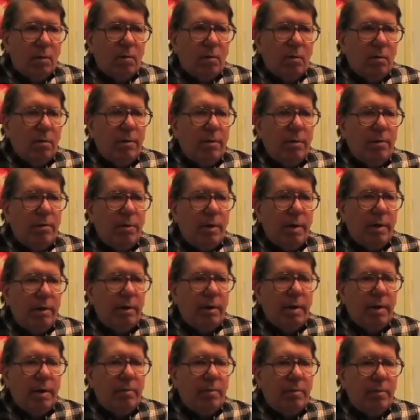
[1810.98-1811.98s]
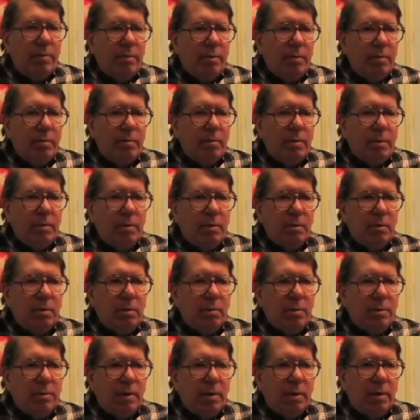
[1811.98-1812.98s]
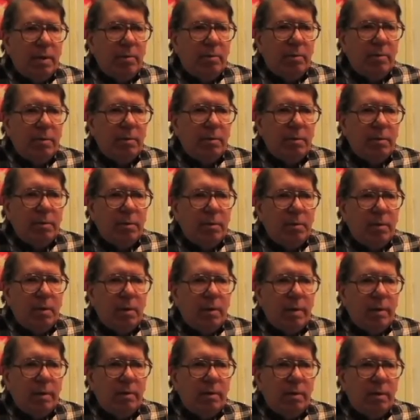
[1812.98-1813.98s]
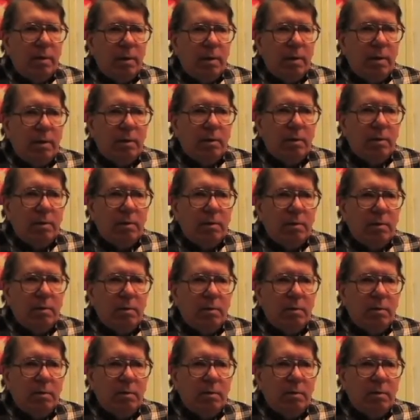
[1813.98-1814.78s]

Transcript: Well, we tried eye mutants, but the eye mutants all had clocks.